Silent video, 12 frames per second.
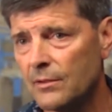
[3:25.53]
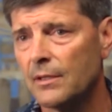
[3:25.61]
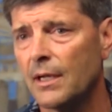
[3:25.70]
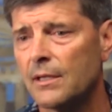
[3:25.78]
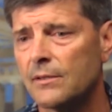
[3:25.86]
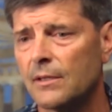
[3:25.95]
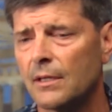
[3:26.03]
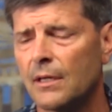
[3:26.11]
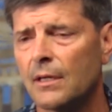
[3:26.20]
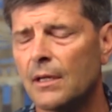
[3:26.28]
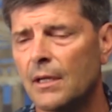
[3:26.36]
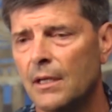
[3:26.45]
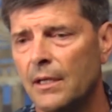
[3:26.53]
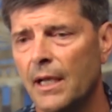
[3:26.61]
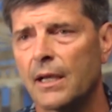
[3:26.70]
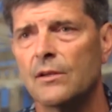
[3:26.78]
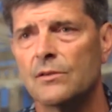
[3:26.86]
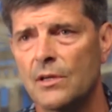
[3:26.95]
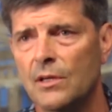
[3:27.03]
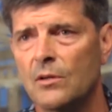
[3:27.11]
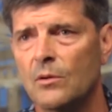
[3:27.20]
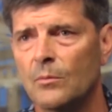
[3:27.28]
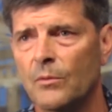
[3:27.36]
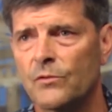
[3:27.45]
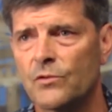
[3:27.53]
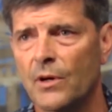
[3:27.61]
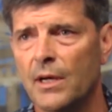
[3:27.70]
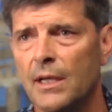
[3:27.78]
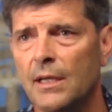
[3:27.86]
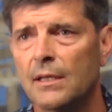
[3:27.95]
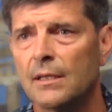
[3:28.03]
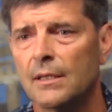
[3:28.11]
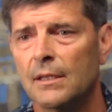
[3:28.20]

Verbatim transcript: that, uh, that continuum of training,